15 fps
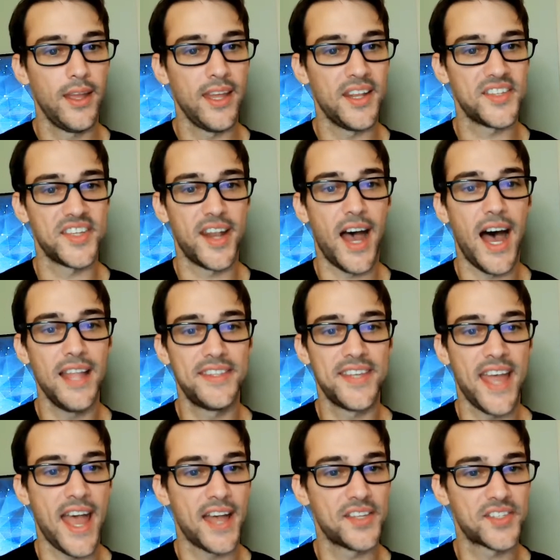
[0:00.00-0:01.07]
It is an odd
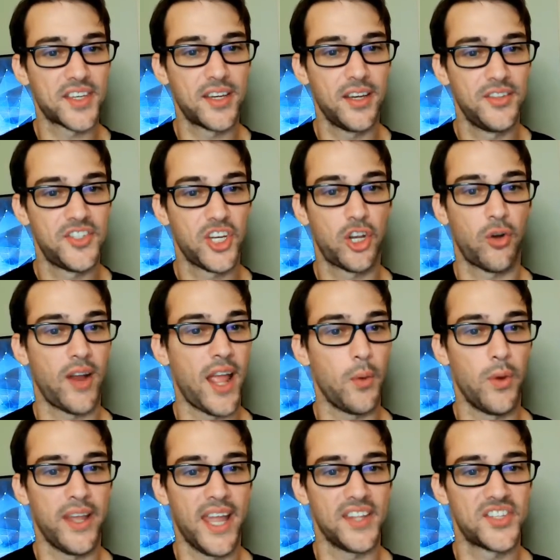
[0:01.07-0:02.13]
task to
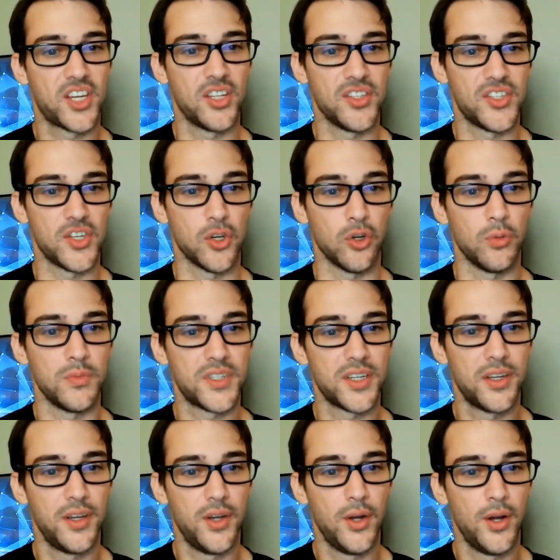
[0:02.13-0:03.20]
create what gets consumed,
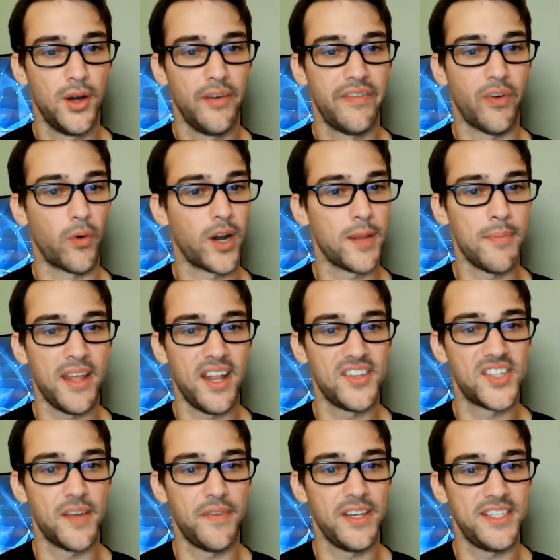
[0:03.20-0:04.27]
40
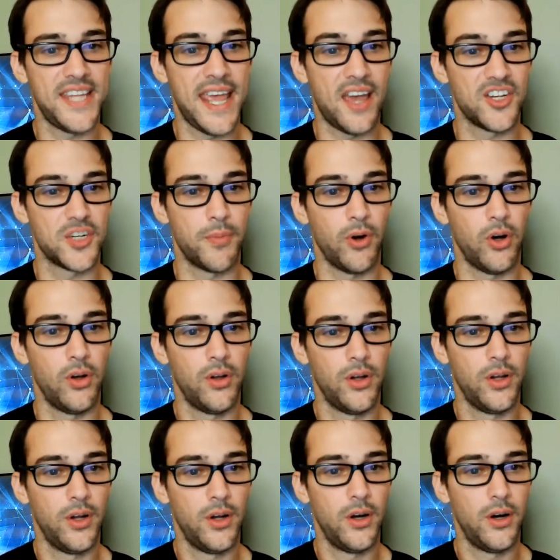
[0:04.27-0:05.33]
minutes of intangible,
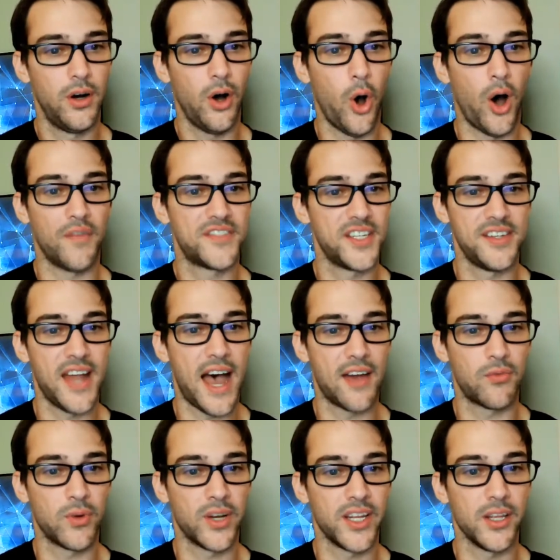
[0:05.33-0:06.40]
often
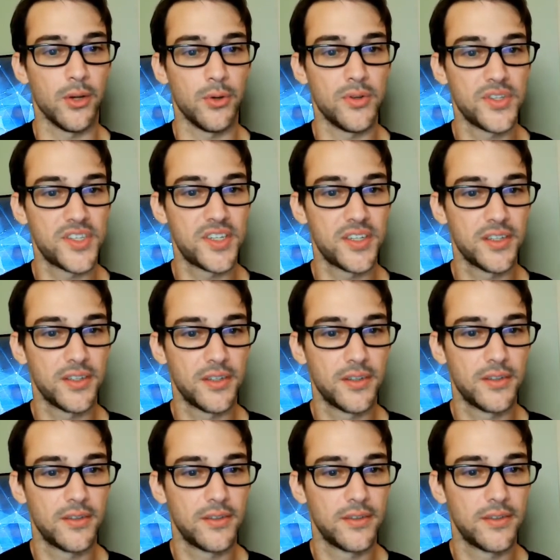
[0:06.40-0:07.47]
not reused.
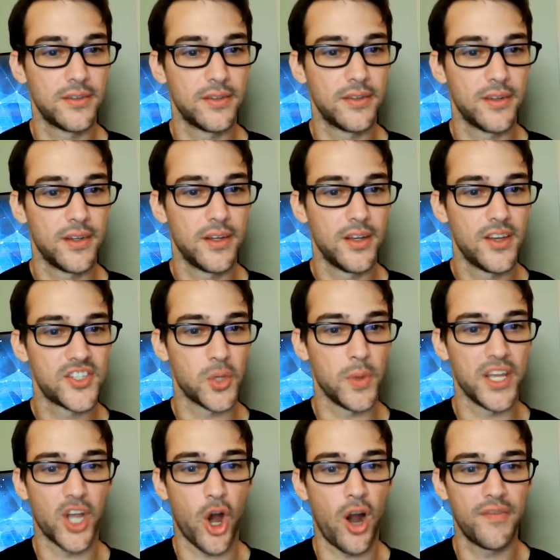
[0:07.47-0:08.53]
So
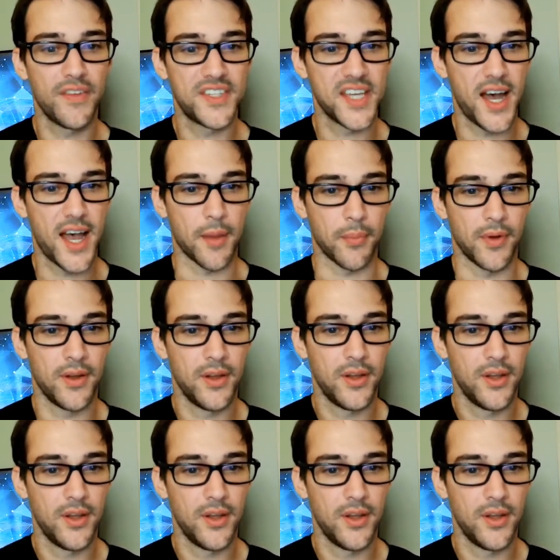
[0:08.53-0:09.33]
we carve a time